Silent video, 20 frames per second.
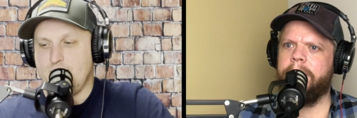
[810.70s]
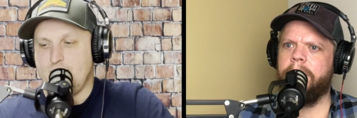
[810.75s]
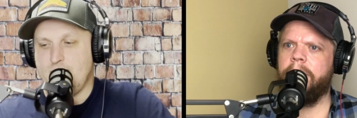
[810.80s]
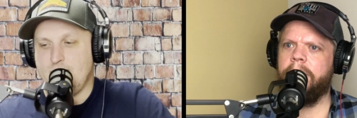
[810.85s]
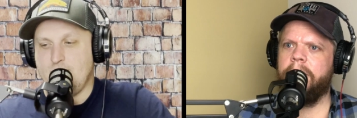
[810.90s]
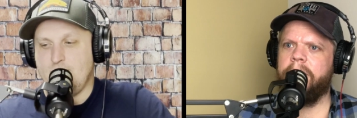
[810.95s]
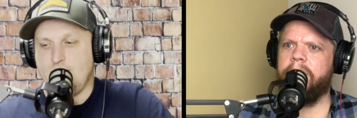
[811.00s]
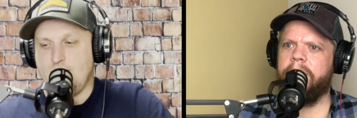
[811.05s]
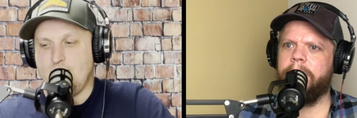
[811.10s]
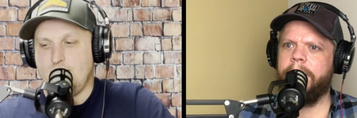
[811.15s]

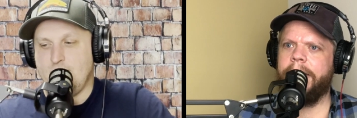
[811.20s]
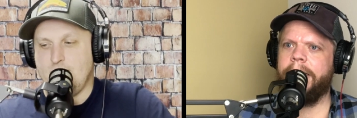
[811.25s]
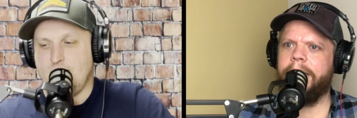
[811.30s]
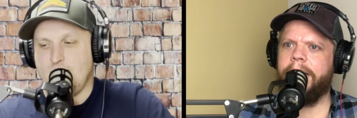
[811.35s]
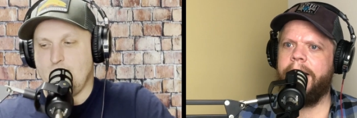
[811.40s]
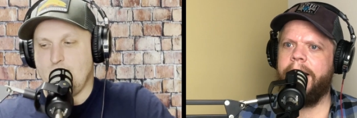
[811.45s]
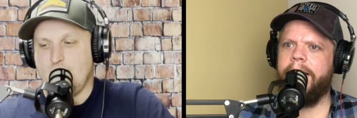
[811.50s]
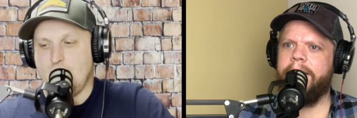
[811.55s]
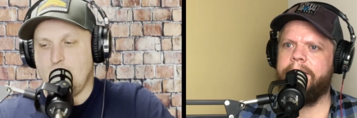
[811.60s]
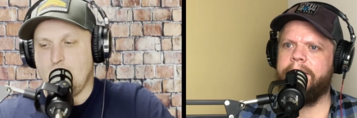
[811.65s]
Speaker 1: of us in my
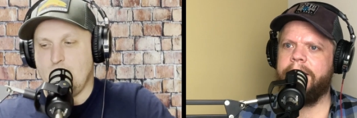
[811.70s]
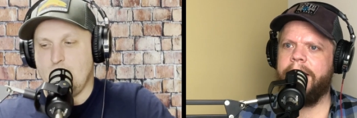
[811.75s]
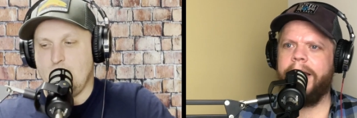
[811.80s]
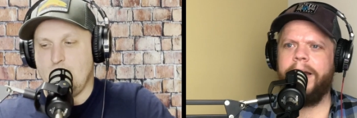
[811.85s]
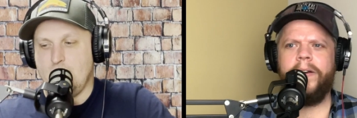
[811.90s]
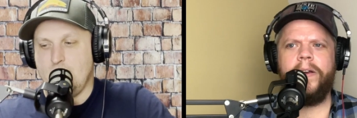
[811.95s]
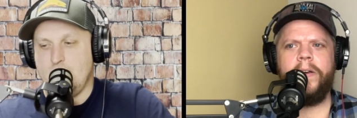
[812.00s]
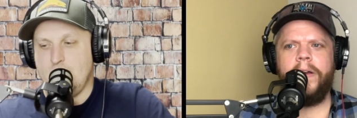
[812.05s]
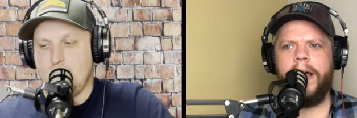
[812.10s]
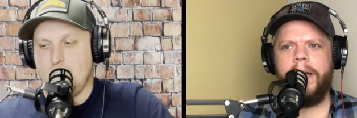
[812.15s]
class.
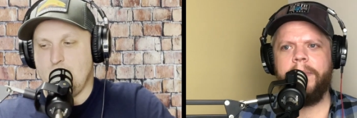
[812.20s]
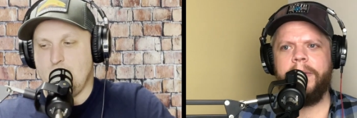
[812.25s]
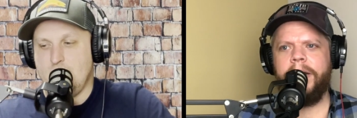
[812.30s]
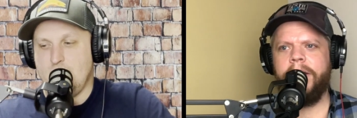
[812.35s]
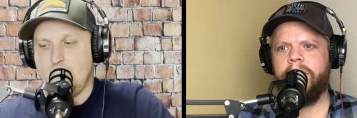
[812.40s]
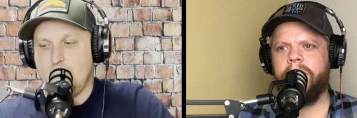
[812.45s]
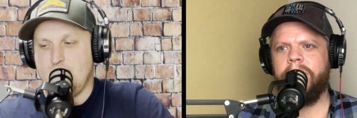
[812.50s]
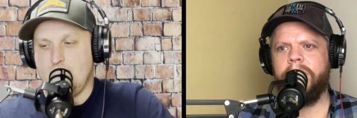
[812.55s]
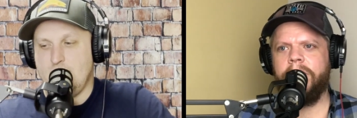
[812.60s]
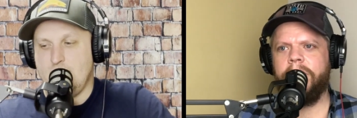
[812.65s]
I don't know how
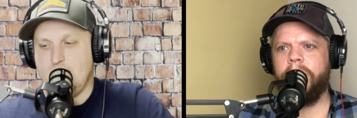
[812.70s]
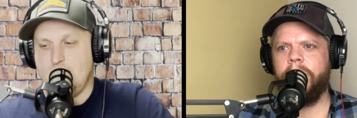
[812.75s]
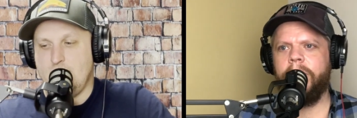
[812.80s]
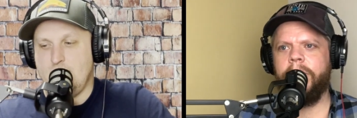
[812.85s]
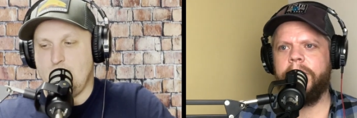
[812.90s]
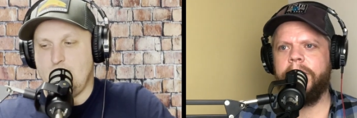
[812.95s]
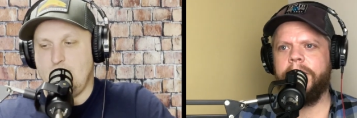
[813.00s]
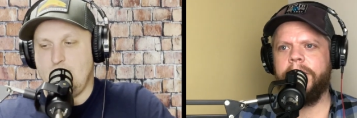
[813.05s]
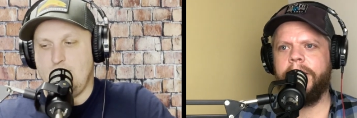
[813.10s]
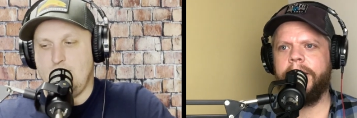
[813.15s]
many are still
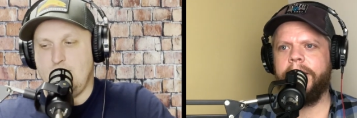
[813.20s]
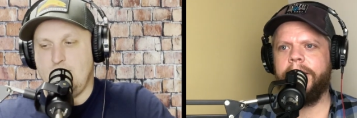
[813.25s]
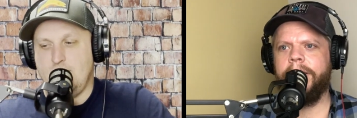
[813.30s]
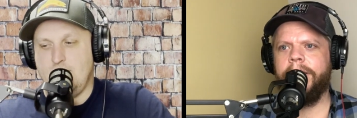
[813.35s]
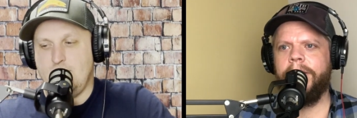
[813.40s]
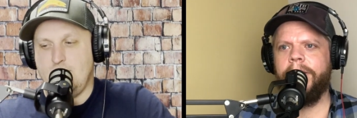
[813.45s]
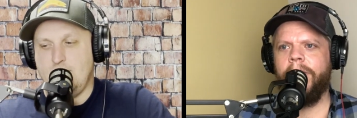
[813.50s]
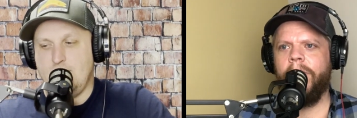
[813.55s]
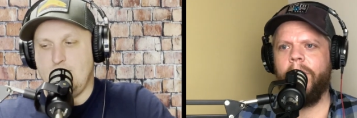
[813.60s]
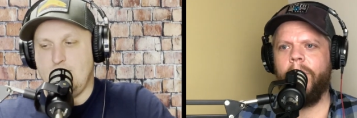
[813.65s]
doing it. Like
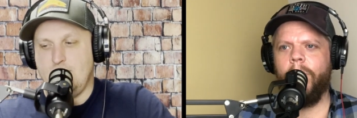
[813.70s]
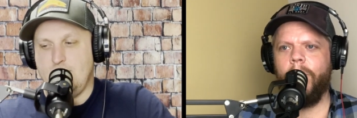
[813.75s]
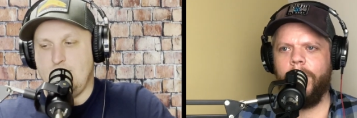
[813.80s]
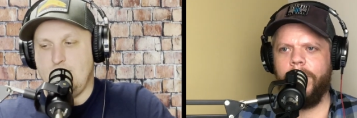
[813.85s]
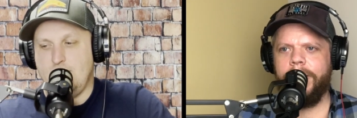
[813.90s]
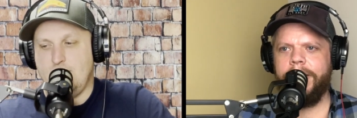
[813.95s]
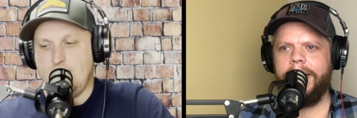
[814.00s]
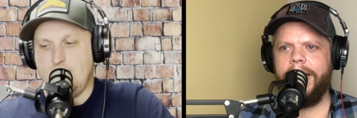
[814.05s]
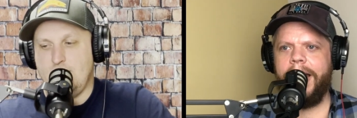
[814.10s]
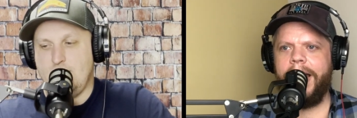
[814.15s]

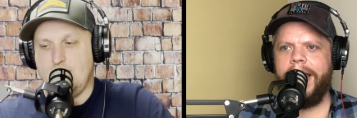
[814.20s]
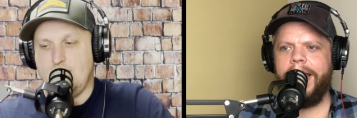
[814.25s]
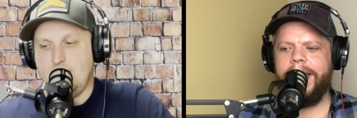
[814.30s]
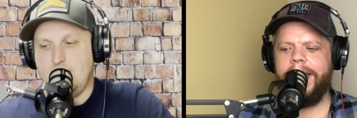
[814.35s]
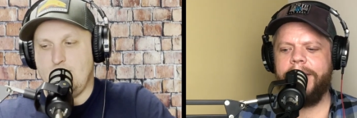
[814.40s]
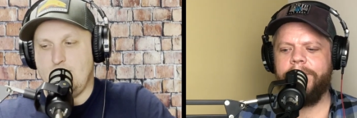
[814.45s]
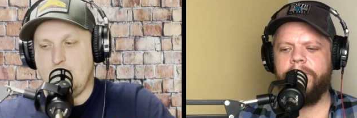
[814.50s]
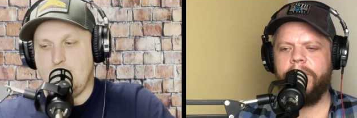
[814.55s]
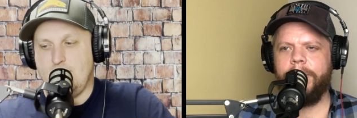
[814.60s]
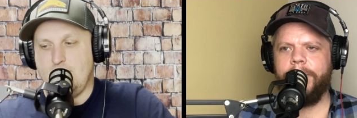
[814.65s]
one guy
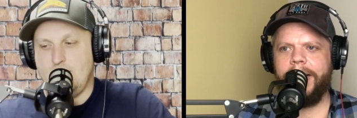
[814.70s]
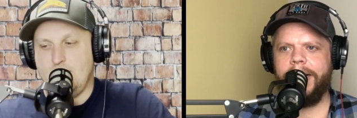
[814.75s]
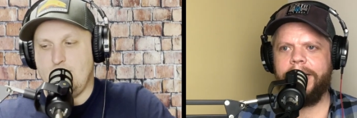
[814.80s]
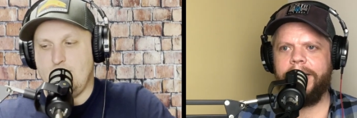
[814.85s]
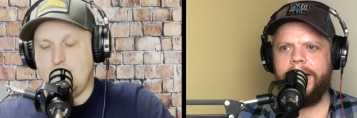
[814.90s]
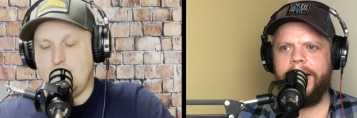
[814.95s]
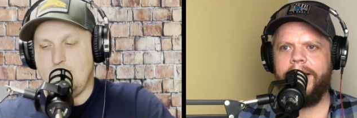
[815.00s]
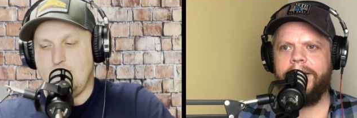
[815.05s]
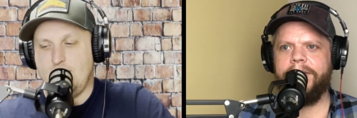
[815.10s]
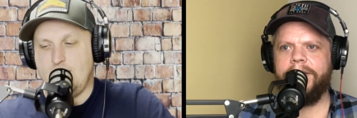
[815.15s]
in, from my
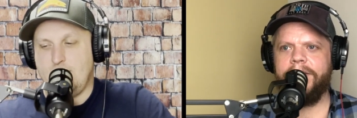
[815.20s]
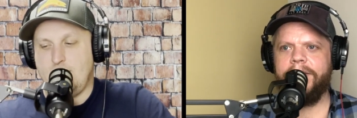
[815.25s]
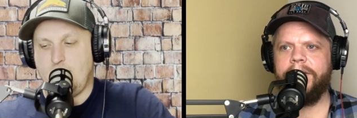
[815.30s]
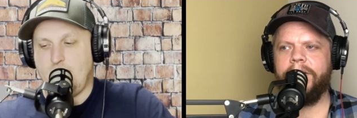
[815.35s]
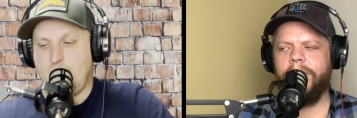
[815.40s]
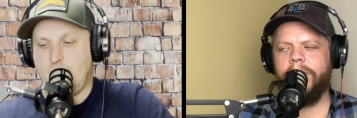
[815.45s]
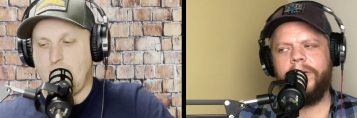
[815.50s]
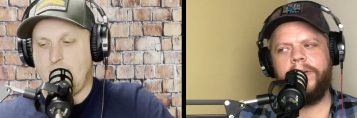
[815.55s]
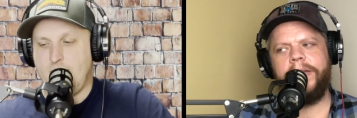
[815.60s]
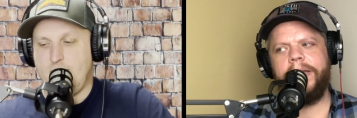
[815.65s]
class
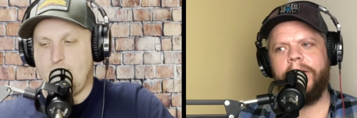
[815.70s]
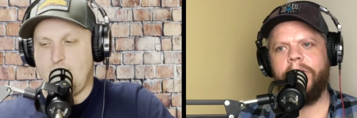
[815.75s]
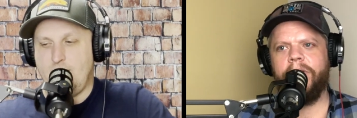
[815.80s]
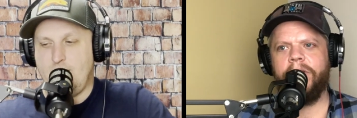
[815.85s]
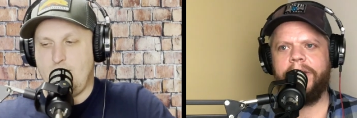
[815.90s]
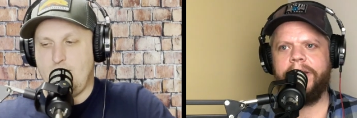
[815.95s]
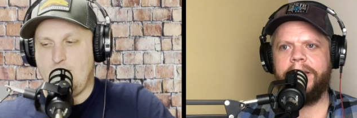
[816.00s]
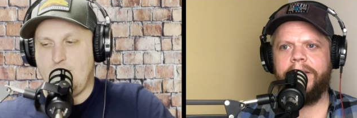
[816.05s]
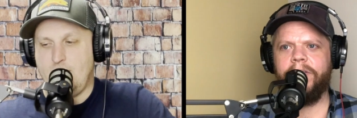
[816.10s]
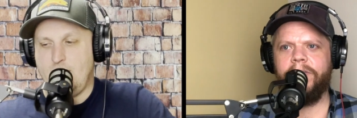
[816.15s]
is uh, he
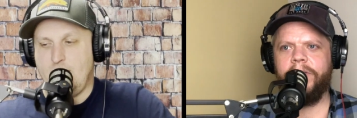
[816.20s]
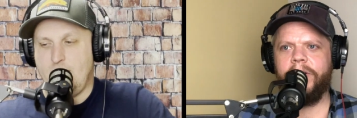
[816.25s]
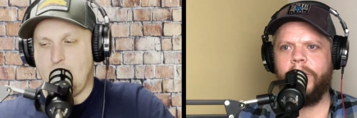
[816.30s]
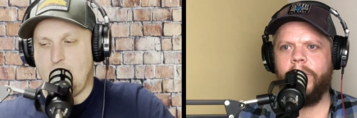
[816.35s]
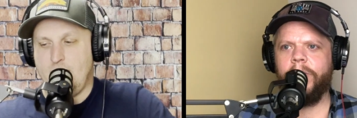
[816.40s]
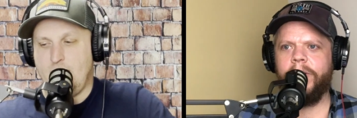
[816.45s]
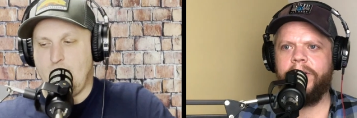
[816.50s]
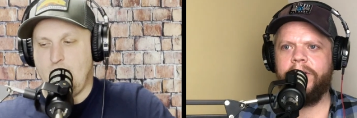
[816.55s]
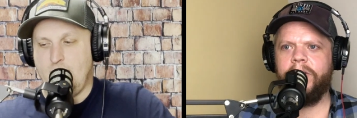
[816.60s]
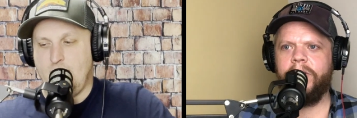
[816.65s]
owns like a
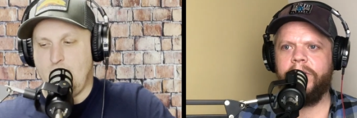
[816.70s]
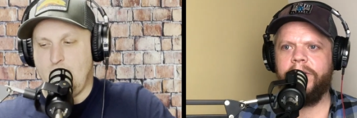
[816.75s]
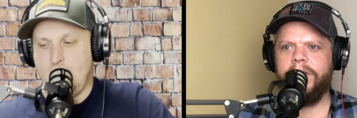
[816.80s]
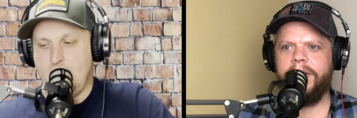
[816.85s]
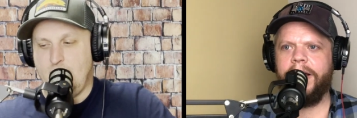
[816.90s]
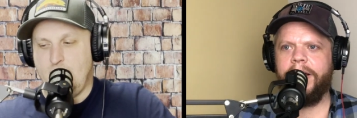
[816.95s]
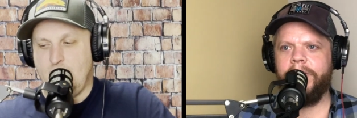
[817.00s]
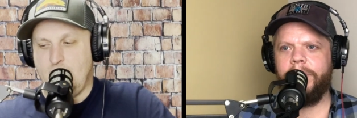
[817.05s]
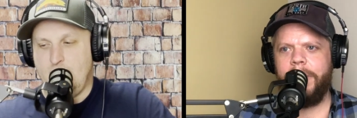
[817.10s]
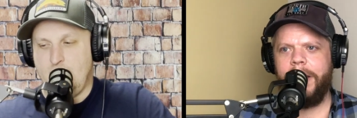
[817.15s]
recording studio in
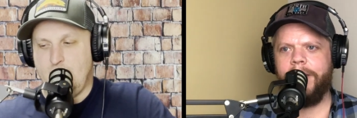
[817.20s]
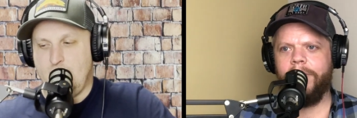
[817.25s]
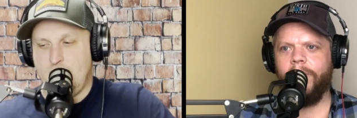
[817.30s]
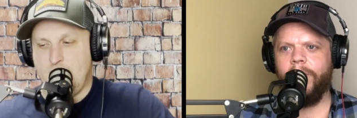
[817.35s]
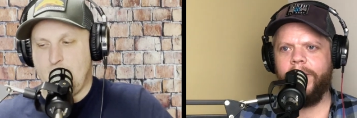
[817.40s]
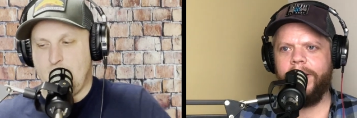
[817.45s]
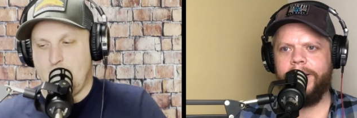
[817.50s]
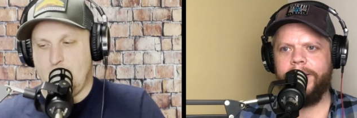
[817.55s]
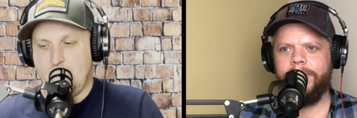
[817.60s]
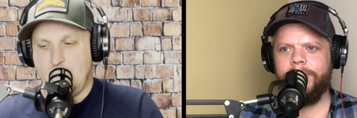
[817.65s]
town. You met
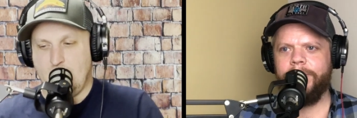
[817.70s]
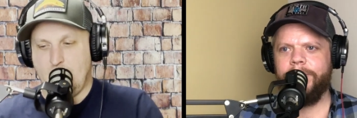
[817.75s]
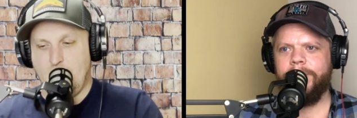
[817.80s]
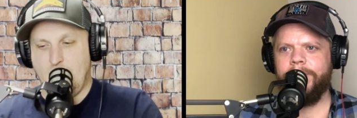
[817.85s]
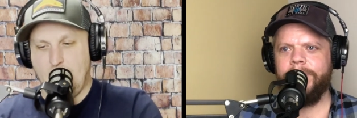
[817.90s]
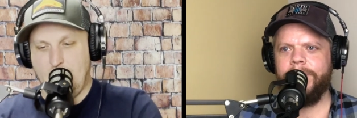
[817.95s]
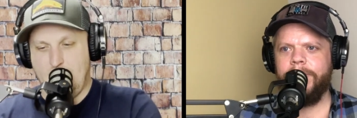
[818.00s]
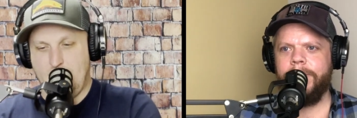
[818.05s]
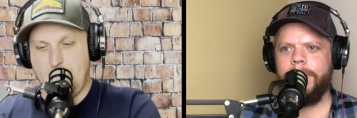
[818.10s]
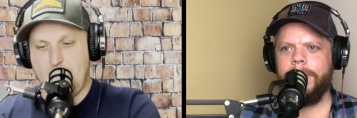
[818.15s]
Roy.
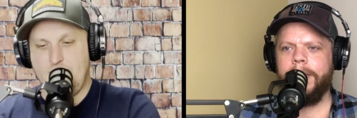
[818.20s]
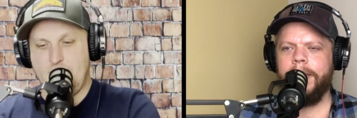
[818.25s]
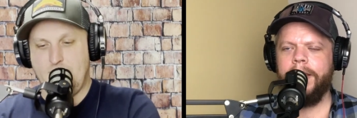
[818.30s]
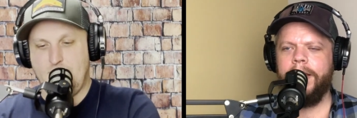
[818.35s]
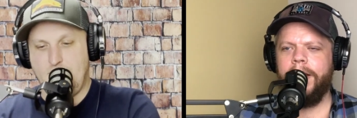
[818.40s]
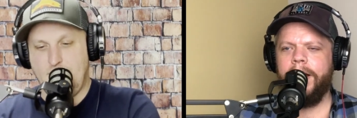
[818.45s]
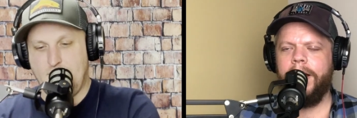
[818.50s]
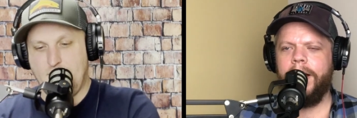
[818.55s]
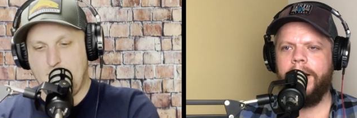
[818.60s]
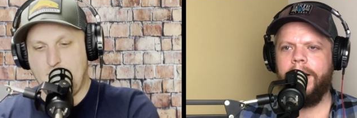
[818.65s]
Uh huh.
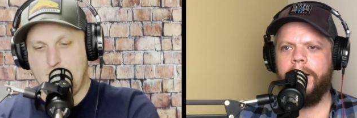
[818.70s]
Yeah.